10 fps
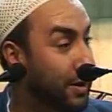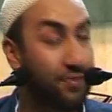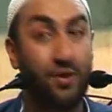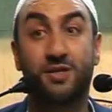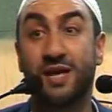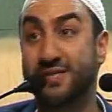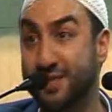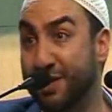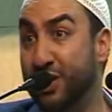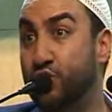The
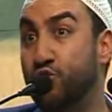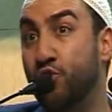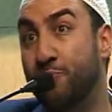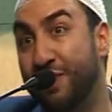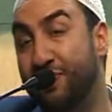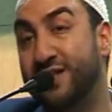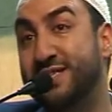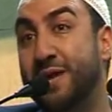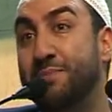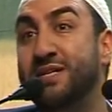testimony is true, but the
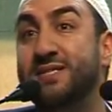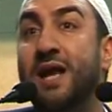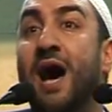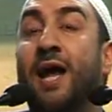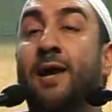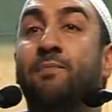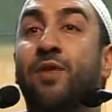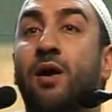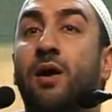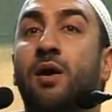statement is a
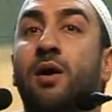lie.